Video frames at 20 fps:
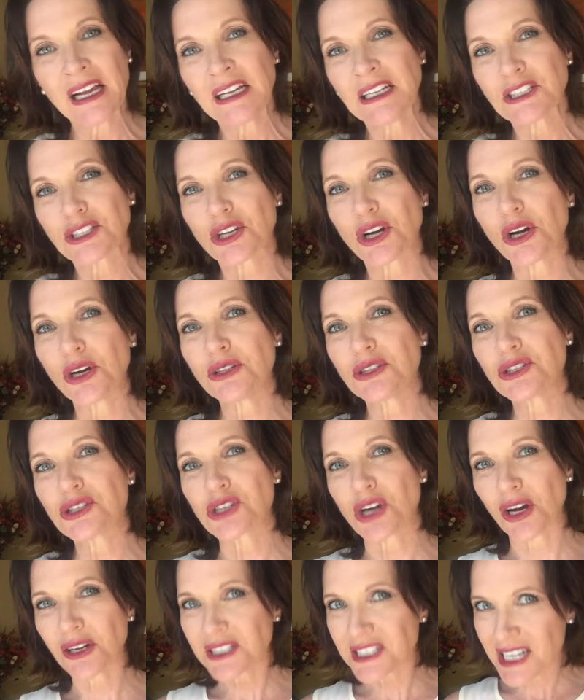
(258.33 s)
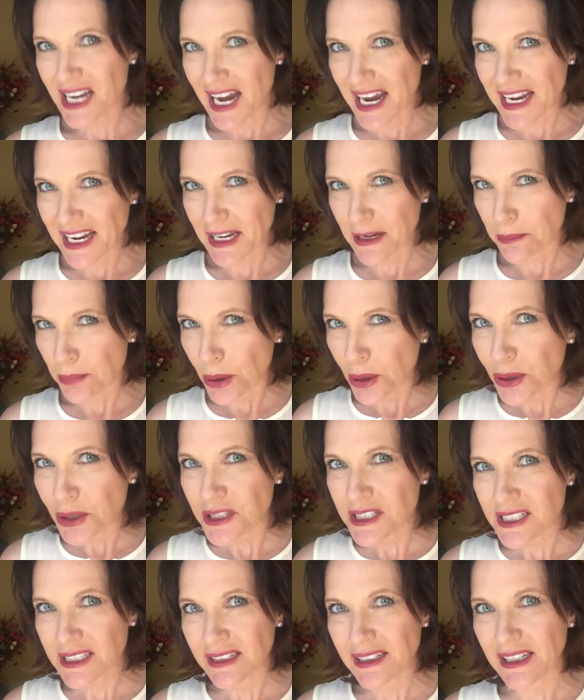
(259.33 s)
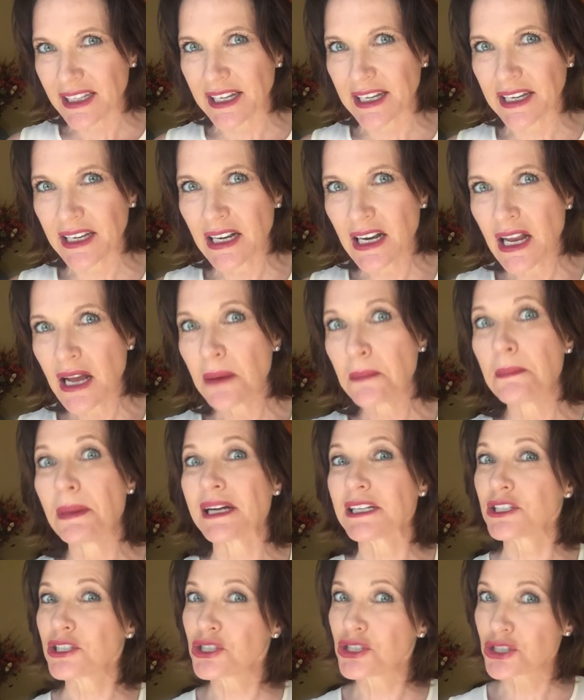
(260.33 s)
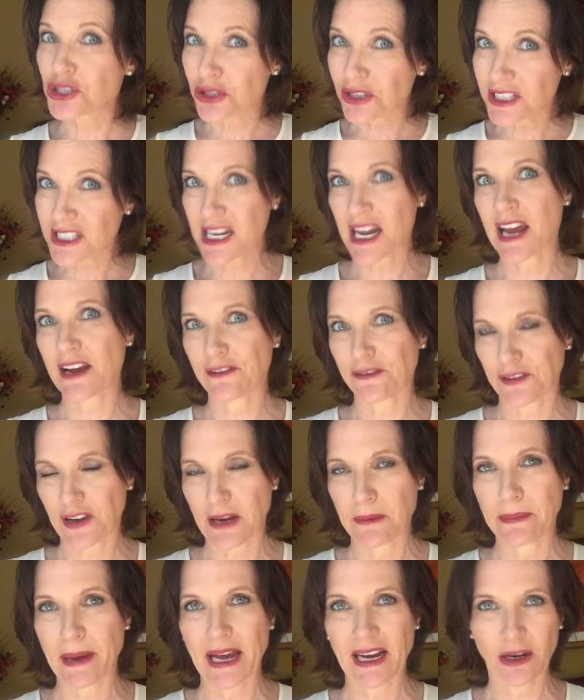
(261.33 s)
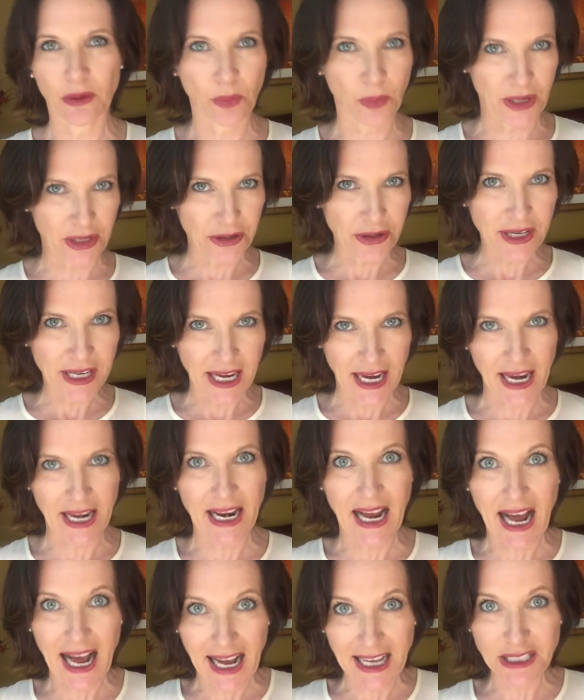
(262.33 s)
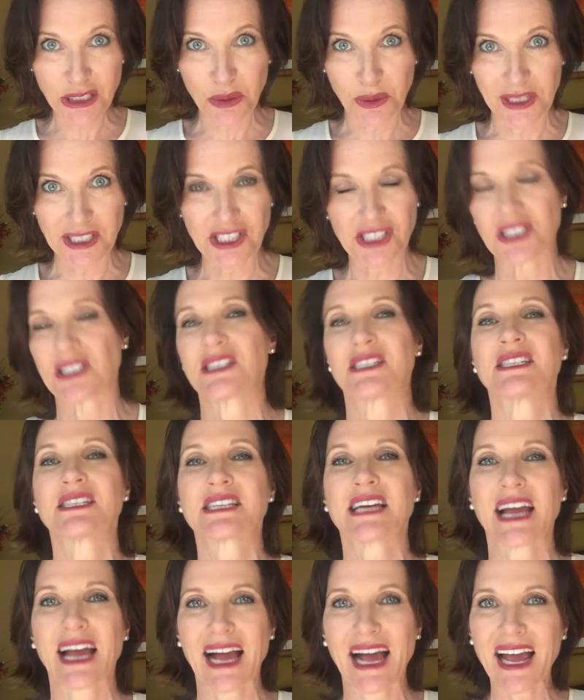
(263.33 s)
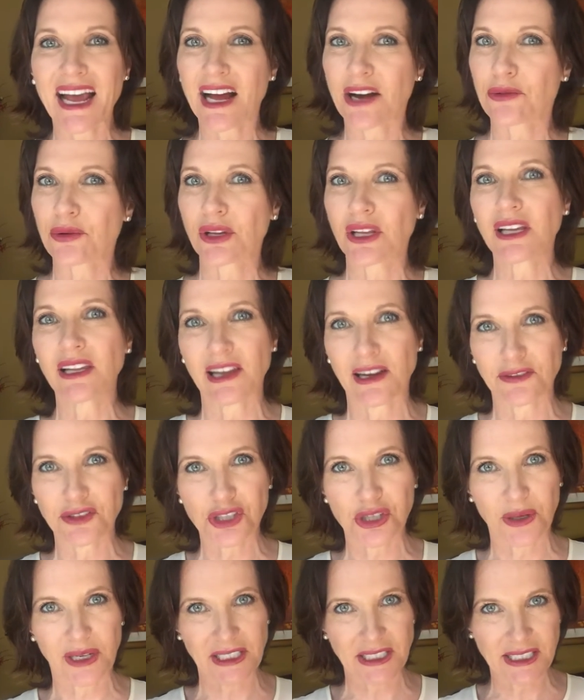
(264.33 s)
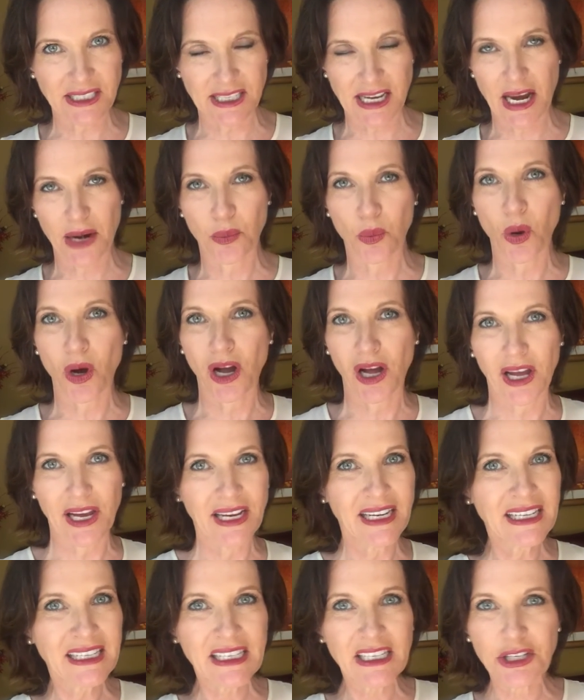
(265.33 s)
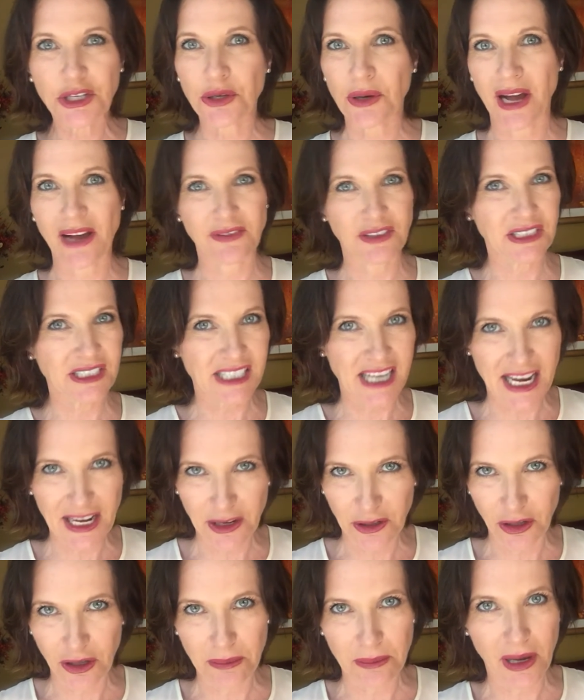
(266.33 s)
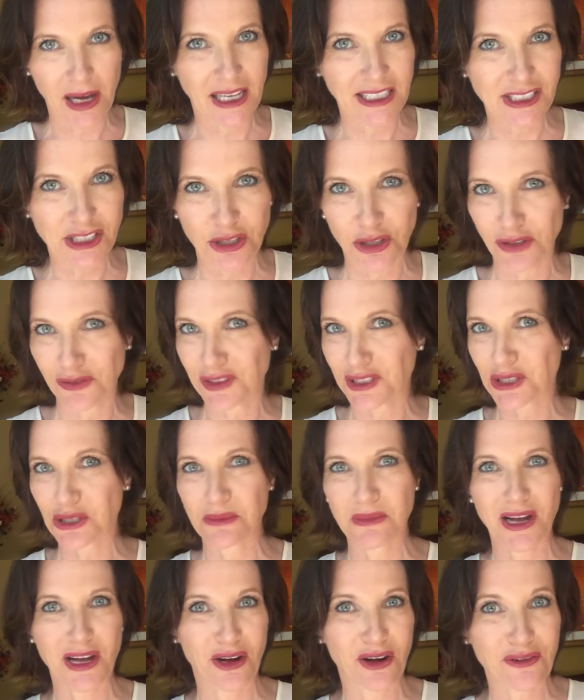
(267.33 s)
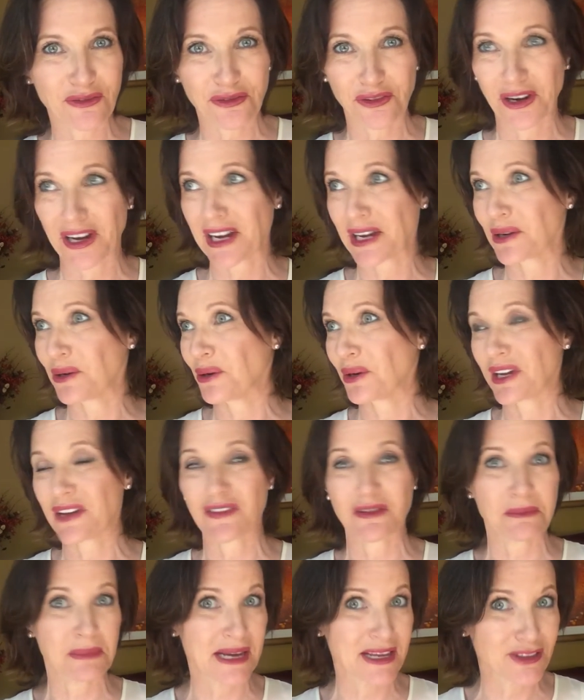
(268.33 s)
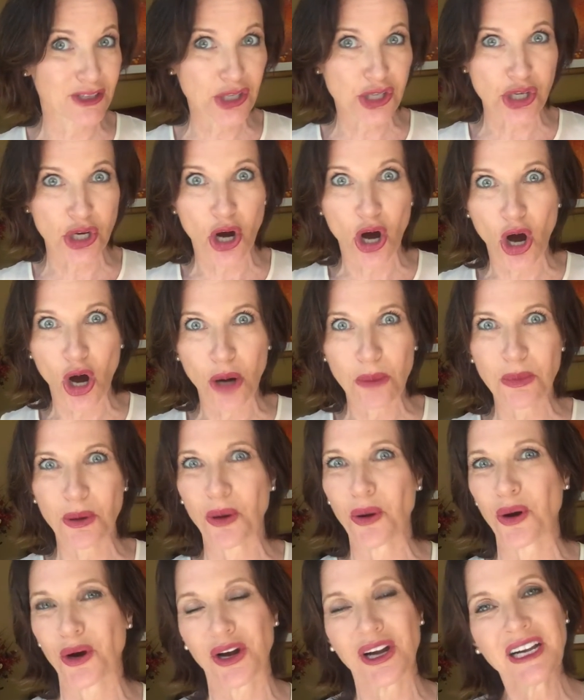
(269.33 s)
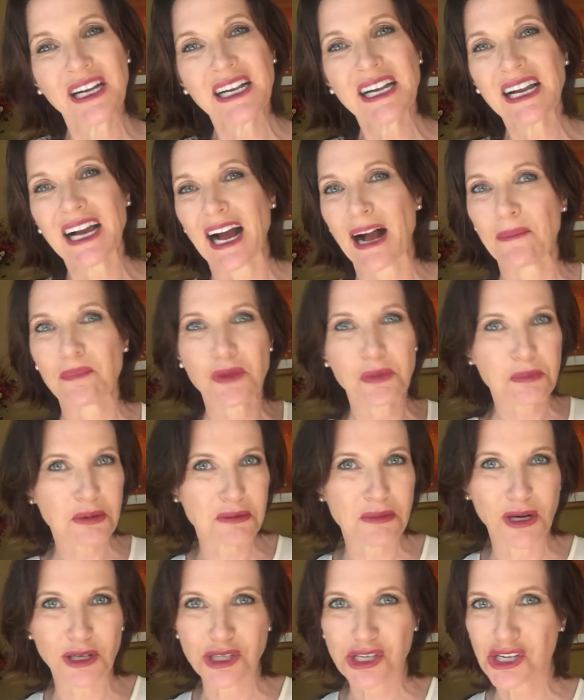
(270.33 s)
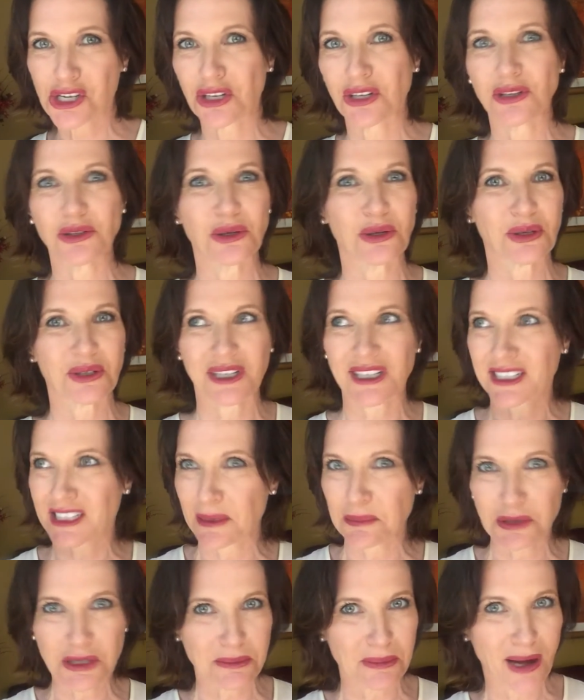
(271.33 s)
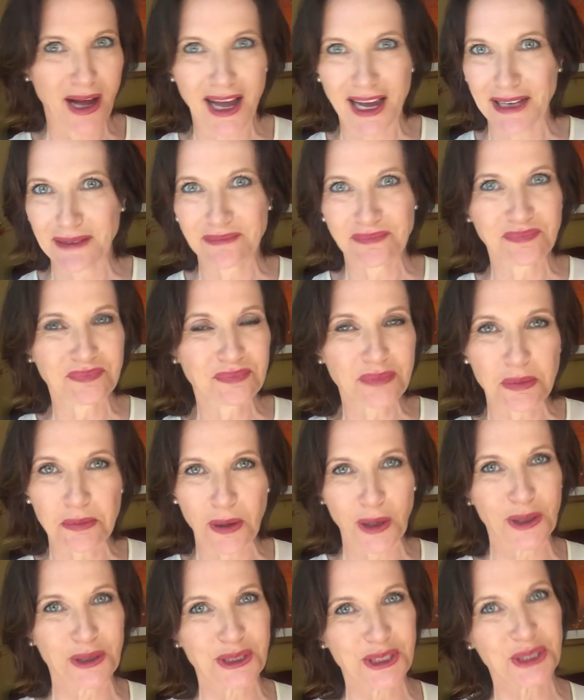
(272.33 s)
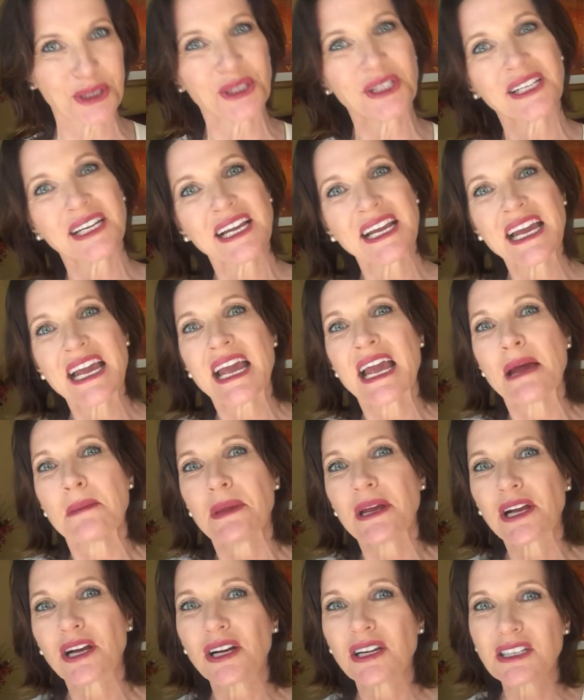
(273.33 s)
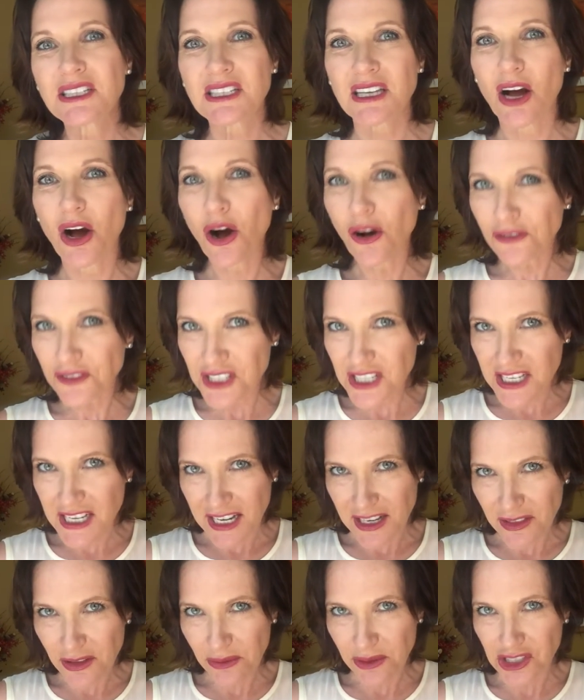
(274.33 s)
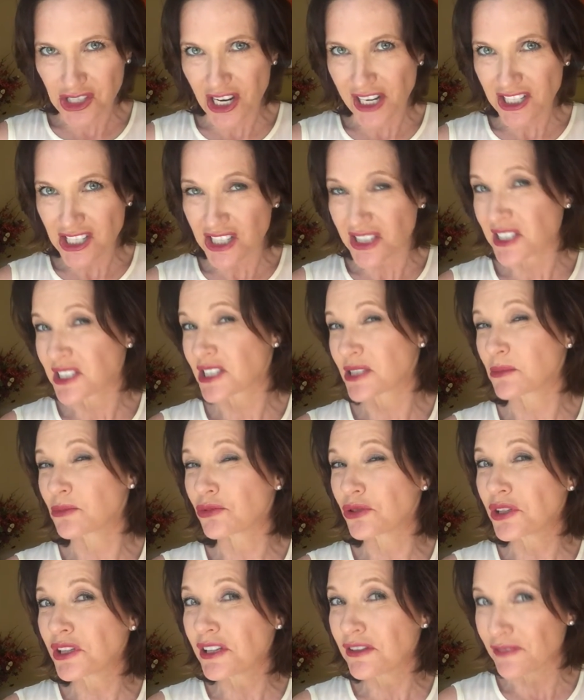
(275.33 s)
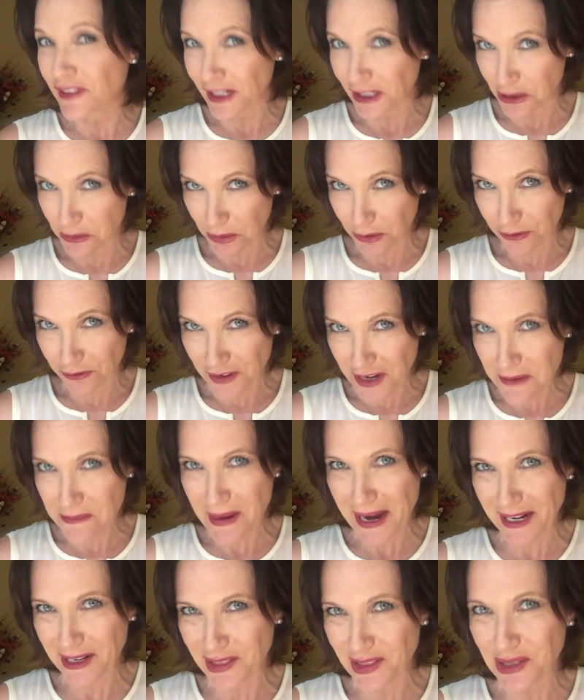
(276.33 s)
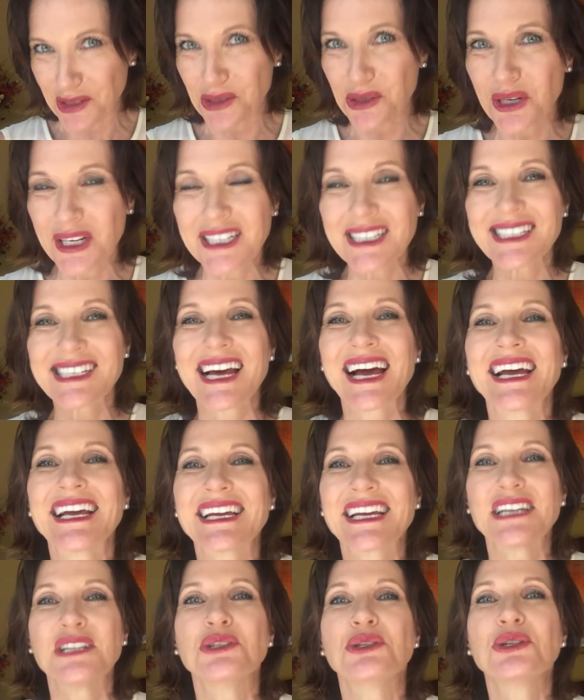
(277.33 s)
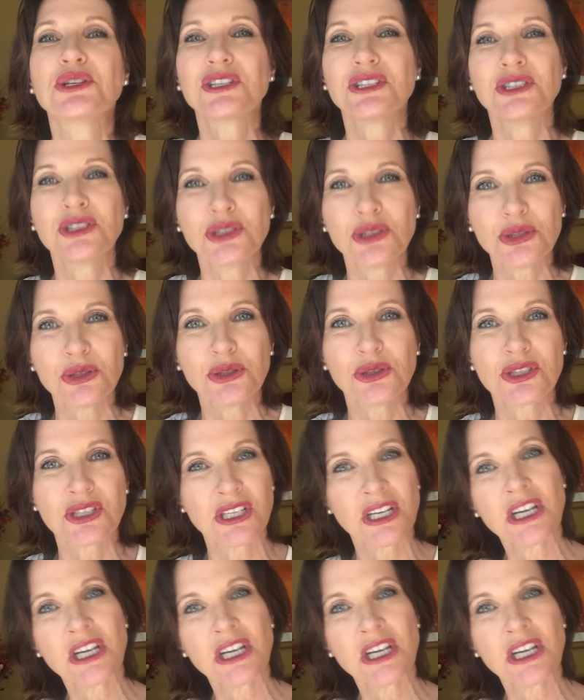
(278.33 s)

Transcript: So don't take it personally, but do take feedback, and when you can, ask questions and say, hey, I'd really love to understand why you haven't taken on my service or my offering or given me the job or the promotion or accepted my proposal. Because often in the rejection, there's some really valuable feedback that you can take and you can use